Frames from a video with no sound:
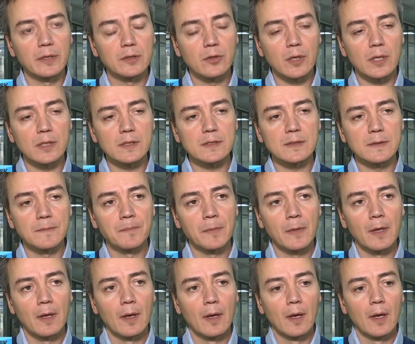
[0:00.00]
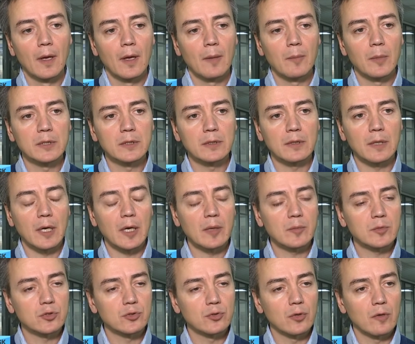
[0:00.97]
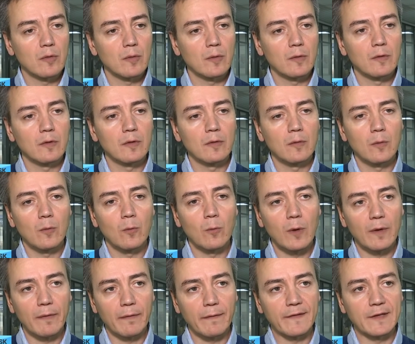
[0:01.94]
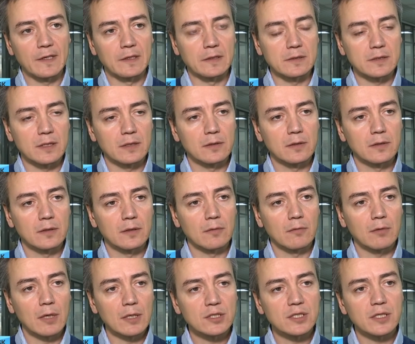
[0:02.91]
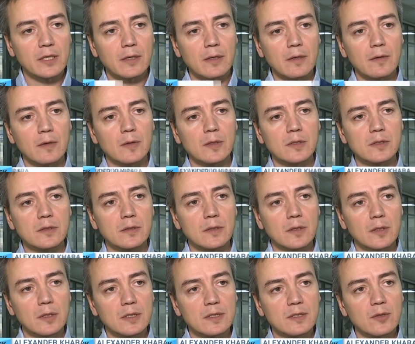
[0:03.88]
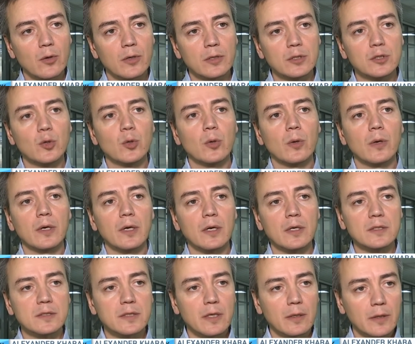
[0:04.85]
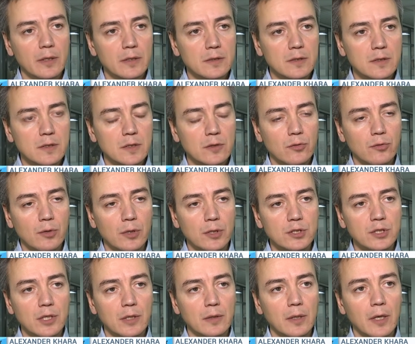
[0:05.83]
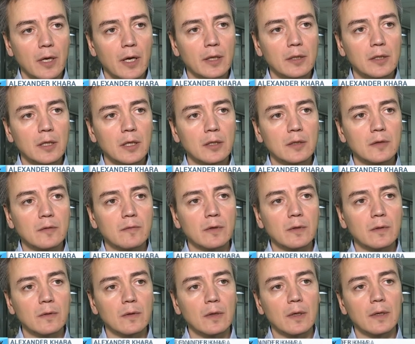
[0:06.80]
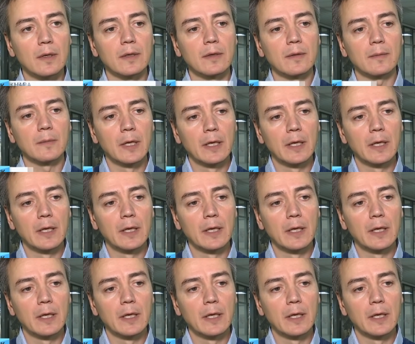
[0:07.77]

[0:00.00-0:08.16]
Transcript: to us. But I'm sure one thing, that Russia is going to escalate the situation, and it will